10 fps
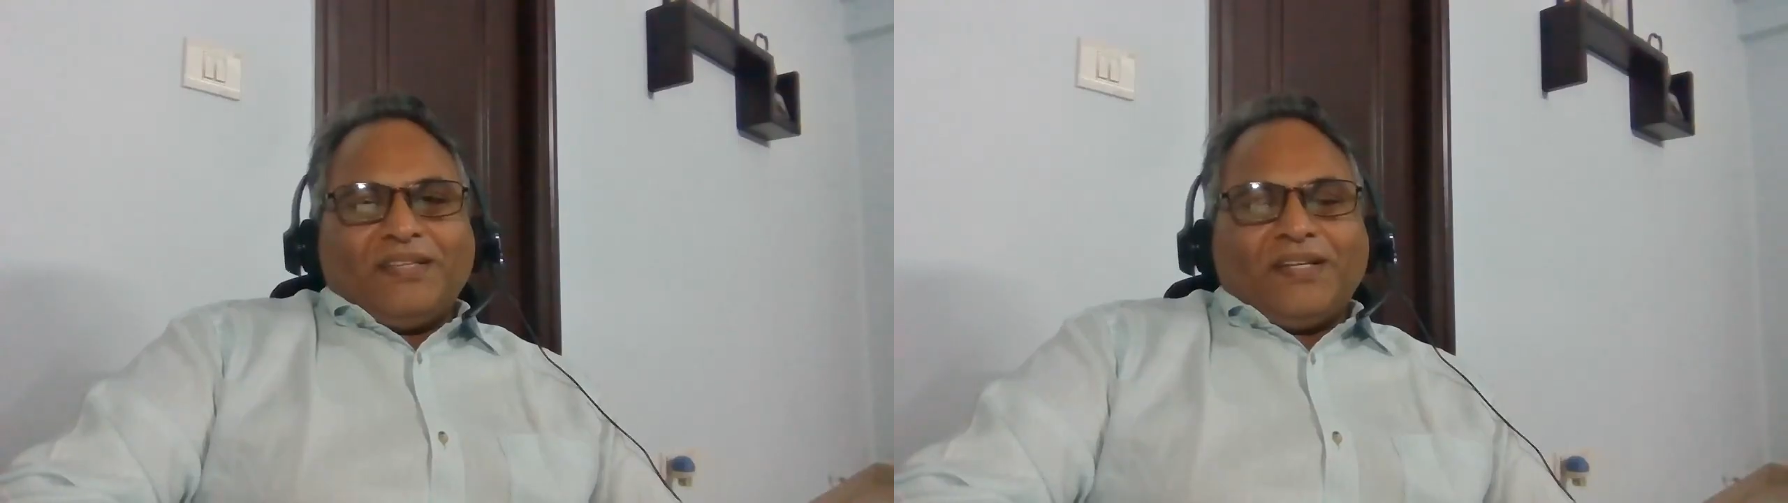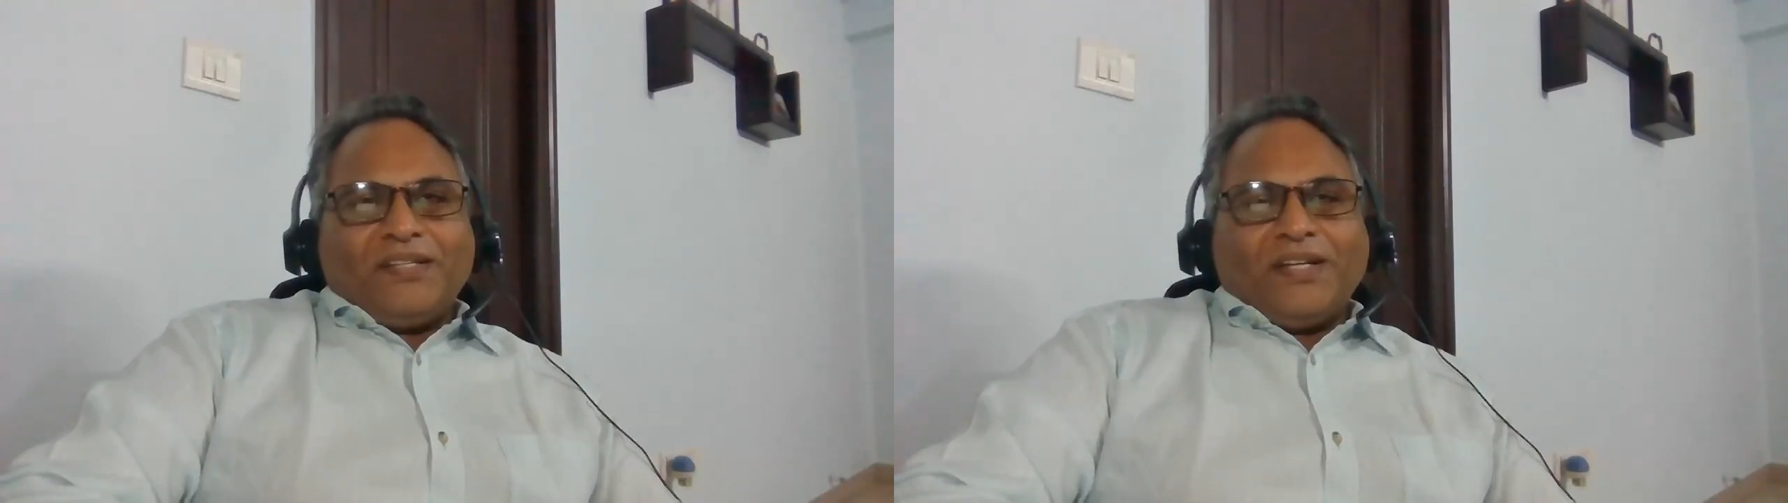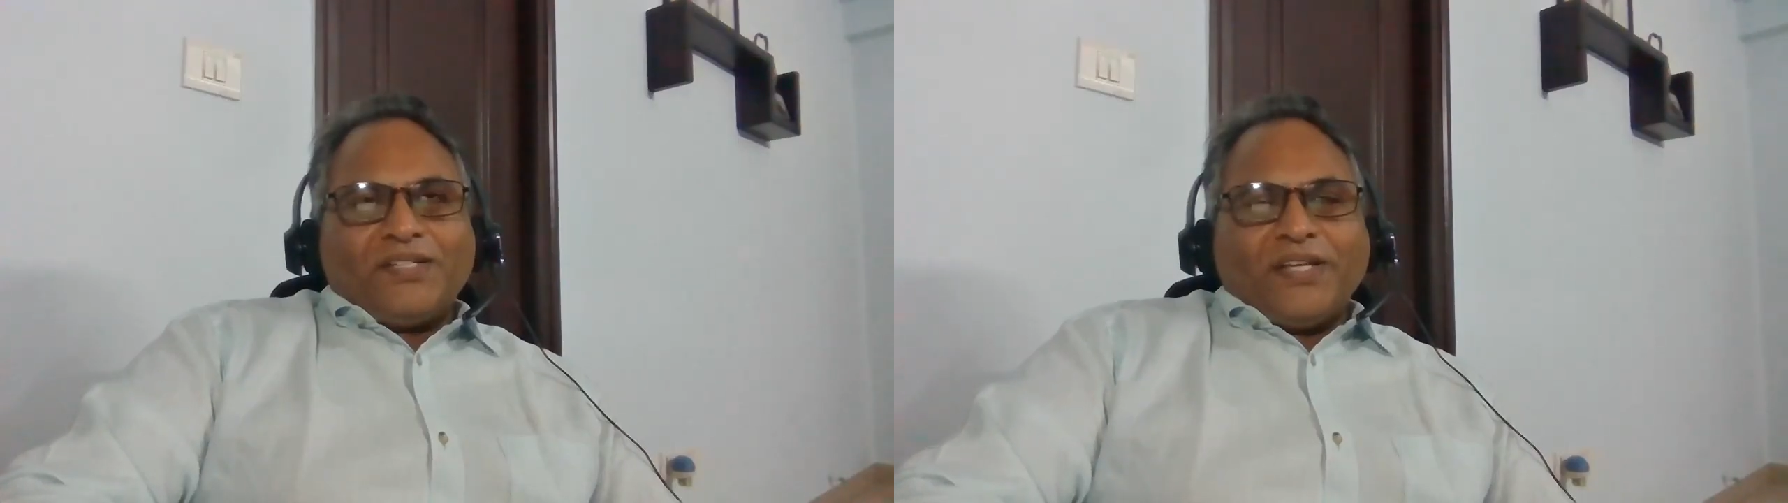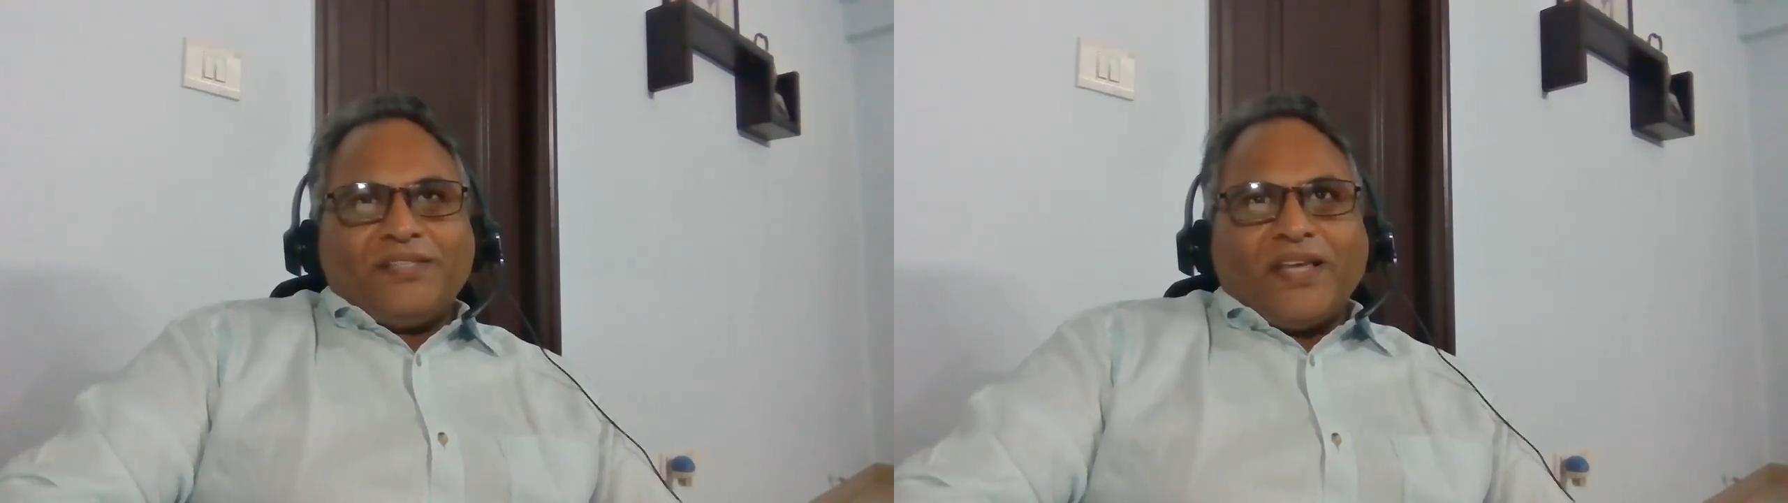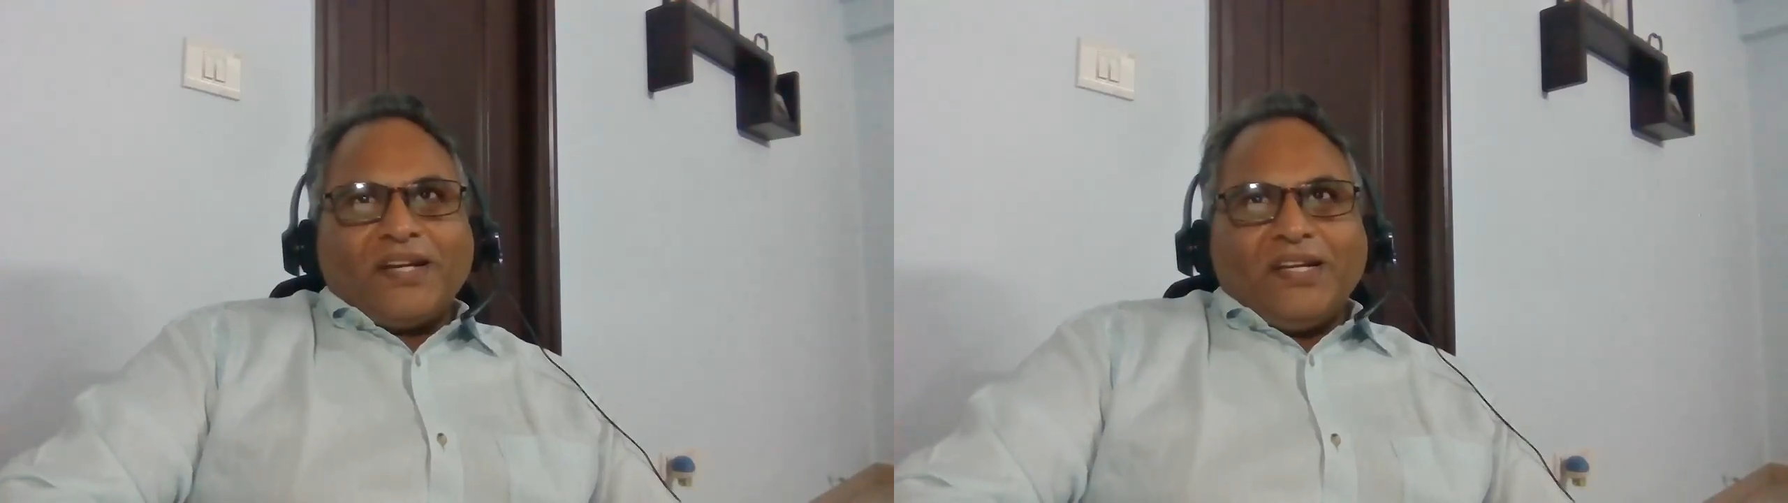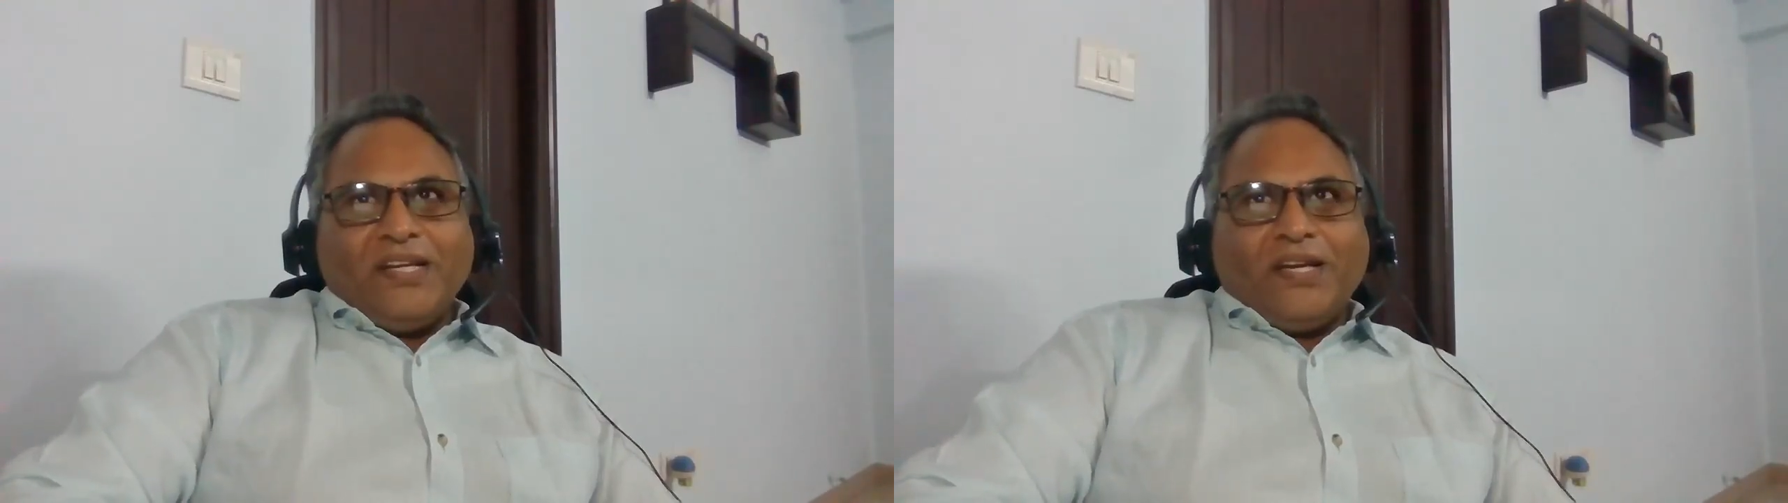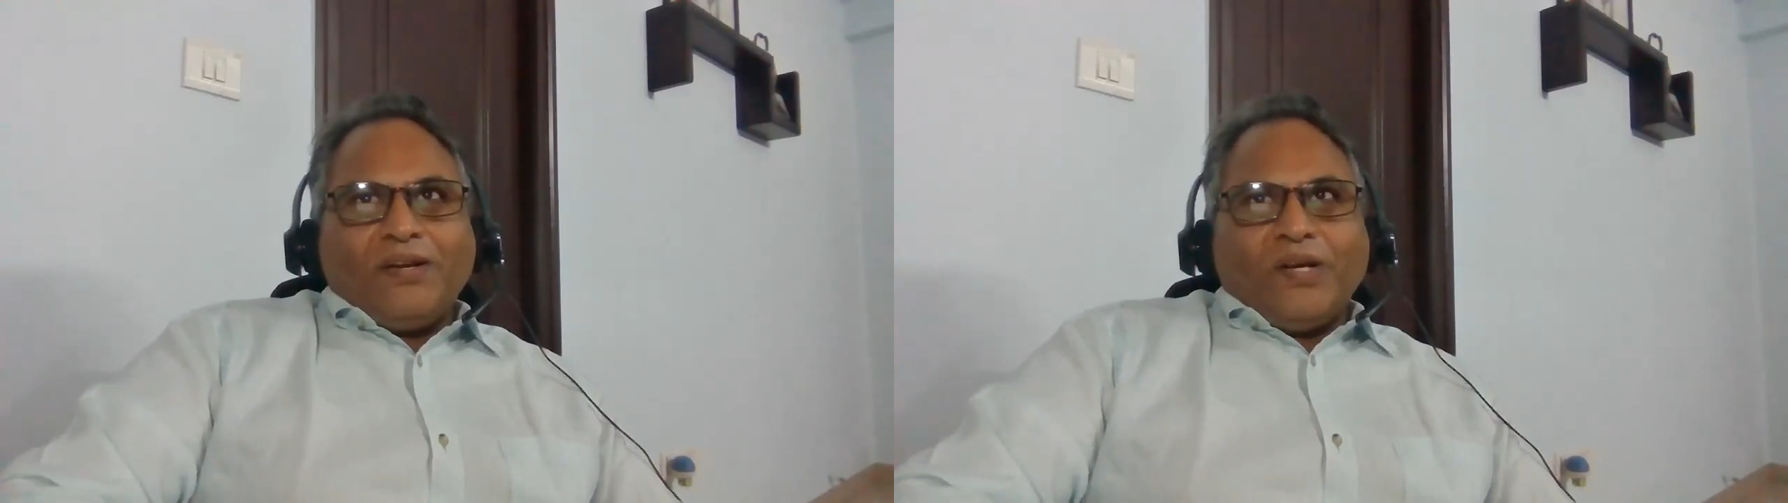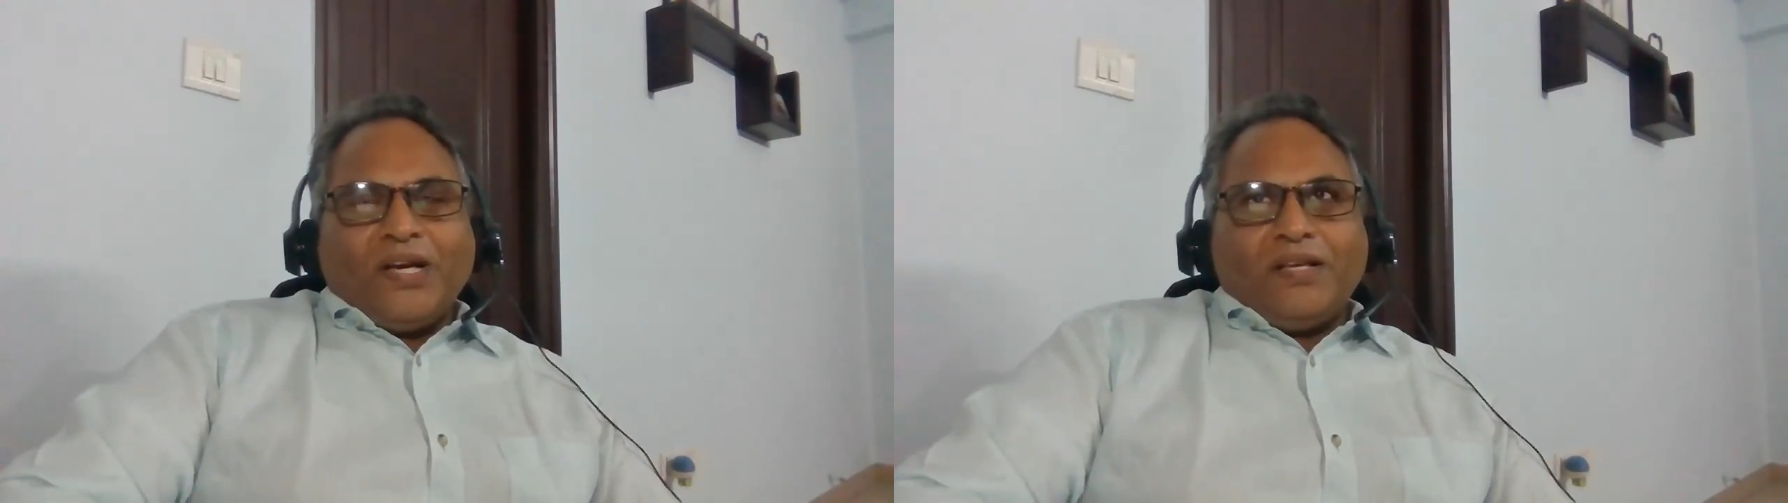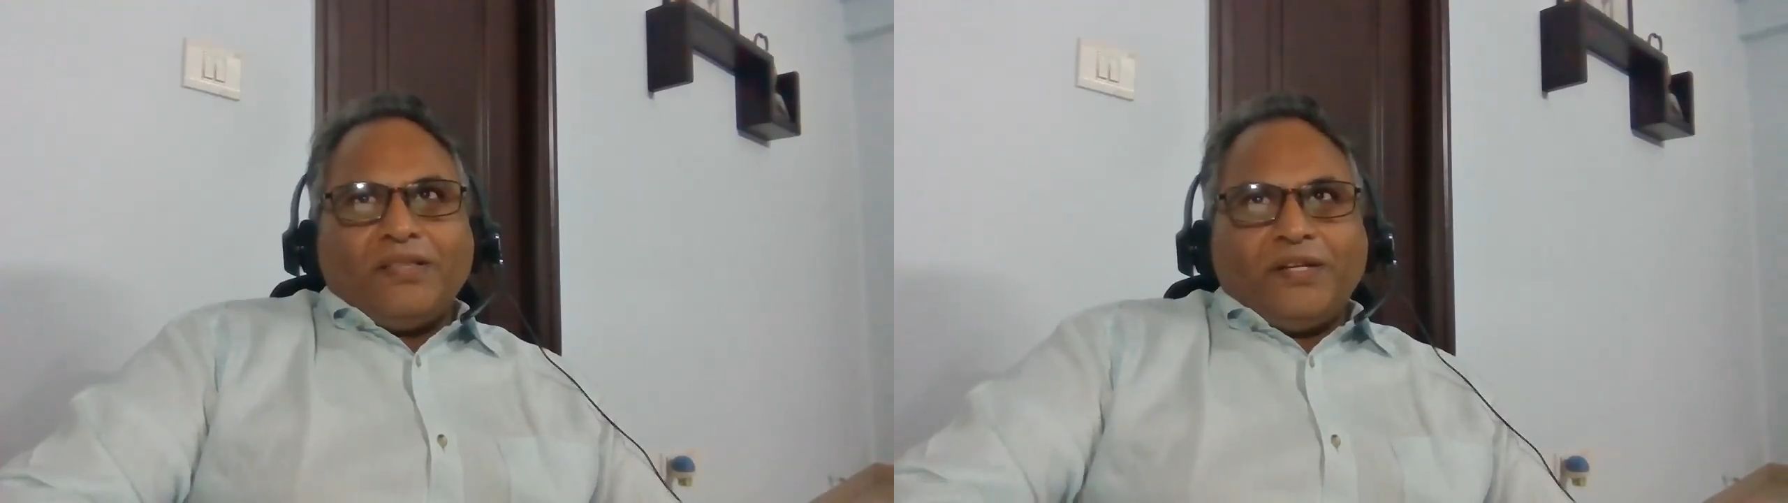Yeah, that's exactly